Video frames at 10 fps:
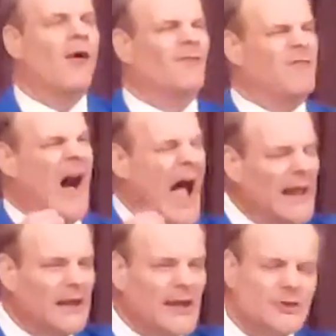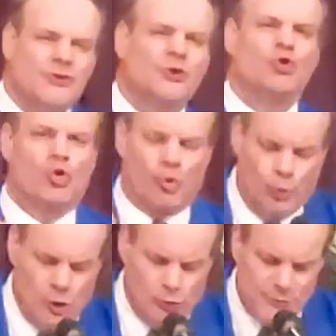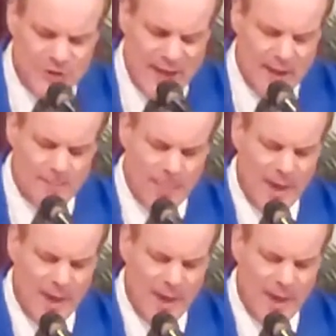Violence, cruelty,